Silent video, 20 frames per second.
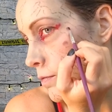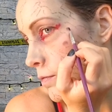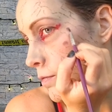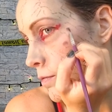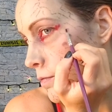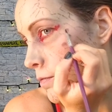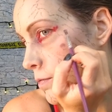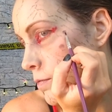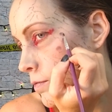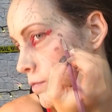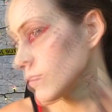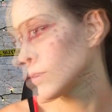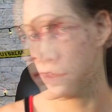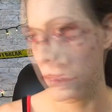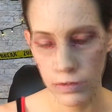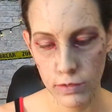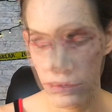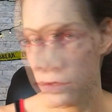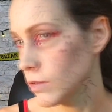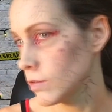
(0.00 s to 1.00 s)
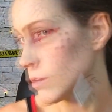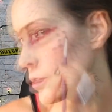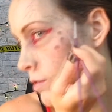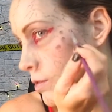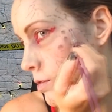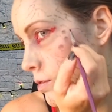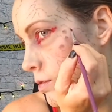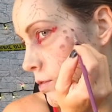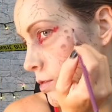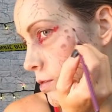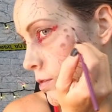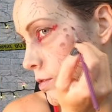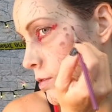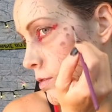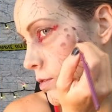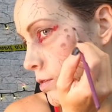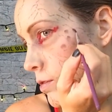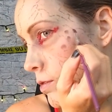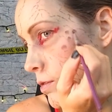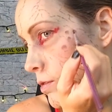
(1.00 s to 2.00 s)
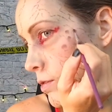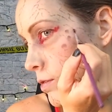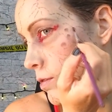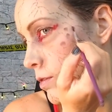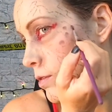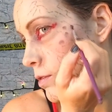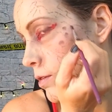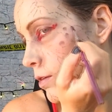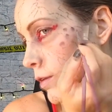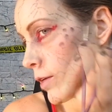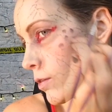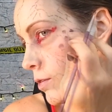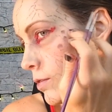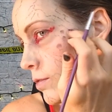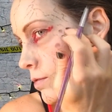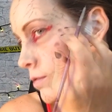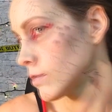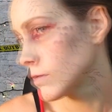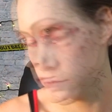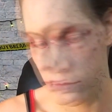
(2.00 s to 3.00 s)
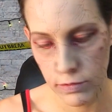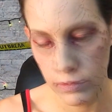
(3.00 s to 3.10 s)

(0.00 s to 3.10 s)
little tiny circles where it's darker on